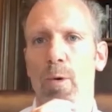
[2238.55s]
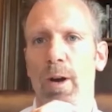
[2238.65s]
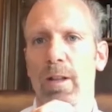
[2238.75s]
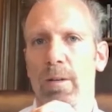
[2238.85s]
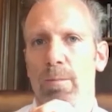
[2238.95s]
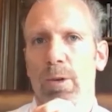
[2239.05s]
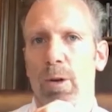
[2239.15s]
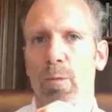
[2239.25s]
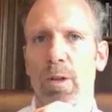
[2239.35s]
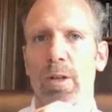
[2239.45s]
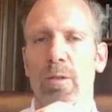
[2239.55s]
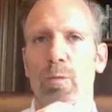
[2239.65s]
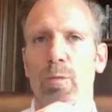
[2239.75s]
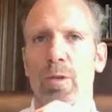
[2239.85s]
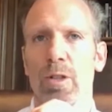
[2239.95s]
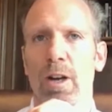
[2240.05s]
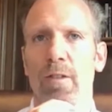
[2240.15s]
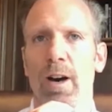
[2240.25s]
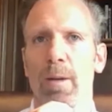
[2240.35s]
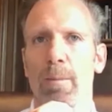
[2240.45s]
point that you know really was
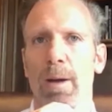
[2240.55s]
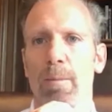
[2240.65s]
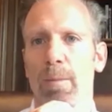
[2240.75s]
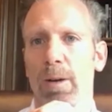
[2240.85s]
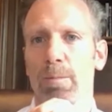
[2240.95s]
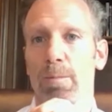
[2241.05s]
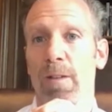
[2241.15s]
tough on my, my,